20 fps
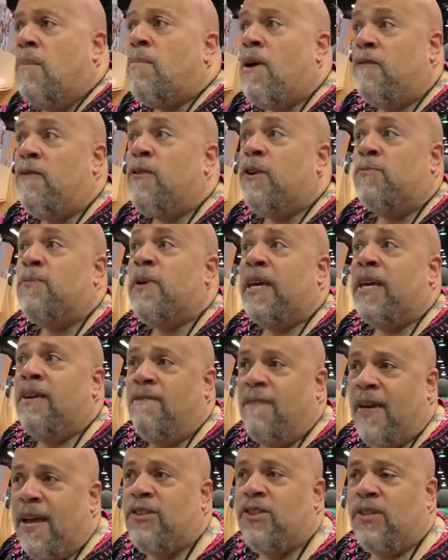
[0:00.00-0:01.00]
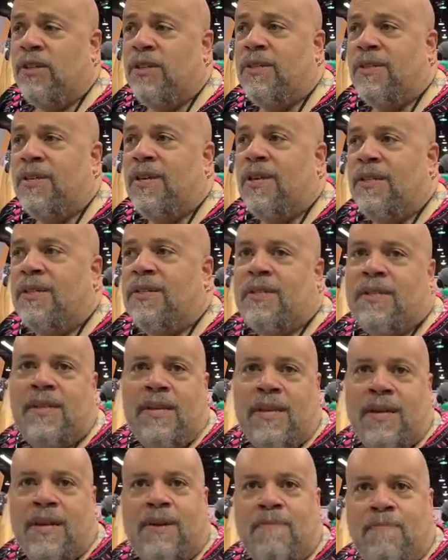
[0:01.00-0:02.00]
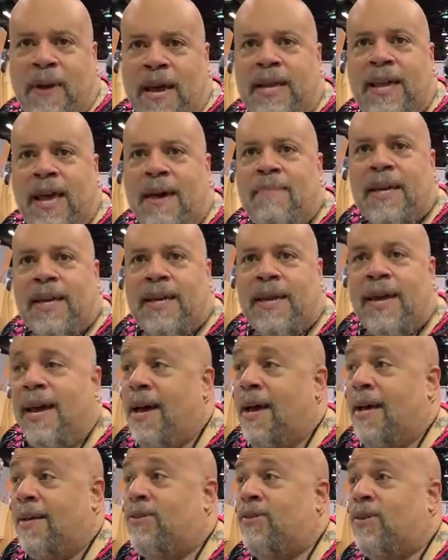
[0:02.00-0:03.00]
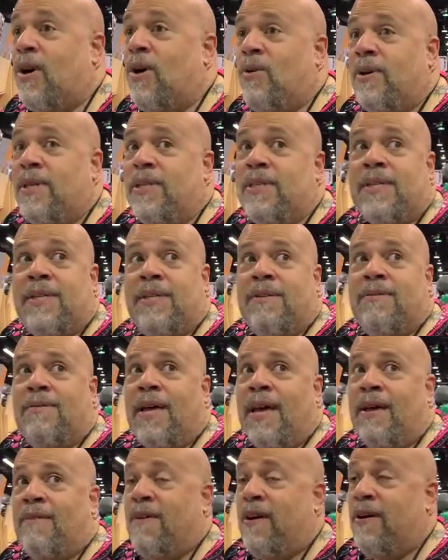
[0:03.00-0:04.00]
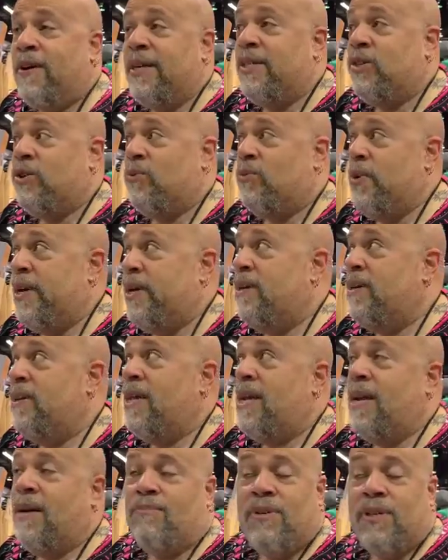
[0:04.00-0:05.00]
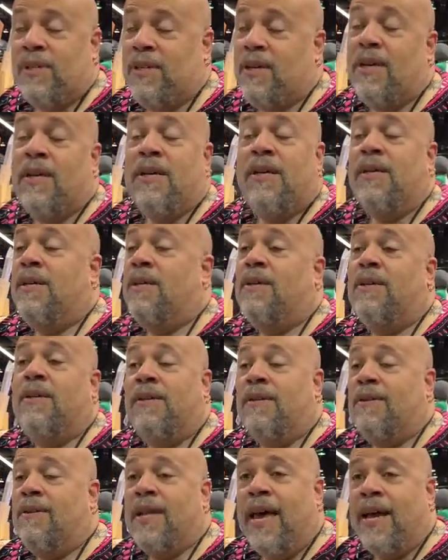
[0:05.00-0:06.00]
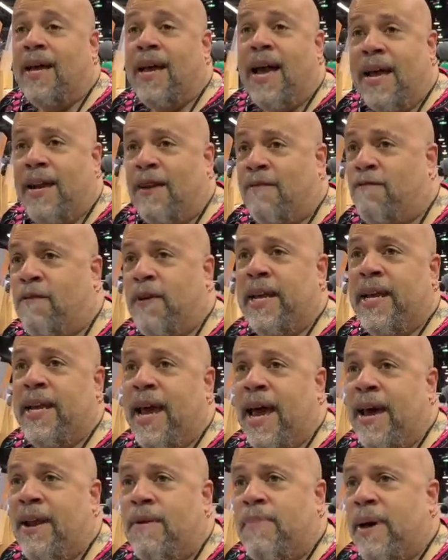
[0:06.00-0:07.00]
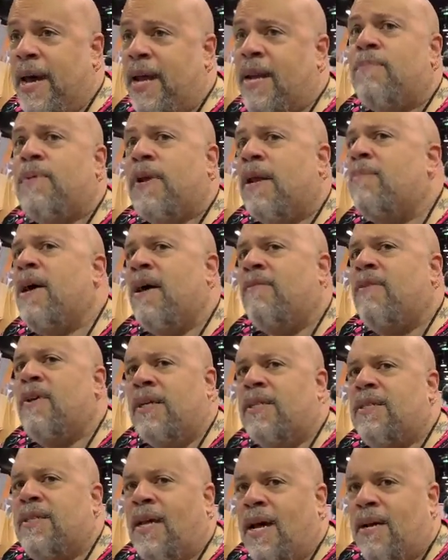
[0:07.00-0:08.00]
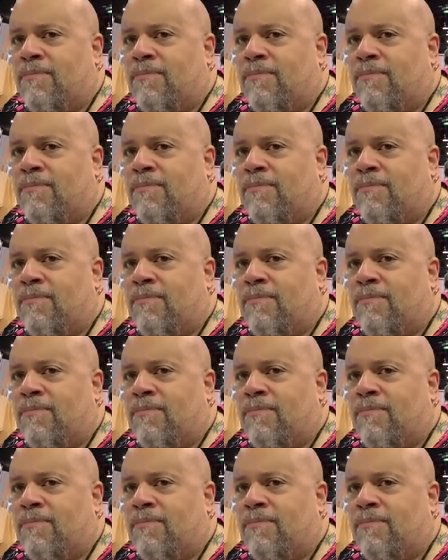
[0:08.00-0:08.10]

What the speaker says: My first big convention since the pandemic. Yeah. So it's like very surreal, and I'm still like kind of freaking out about it, but I'm having a good time.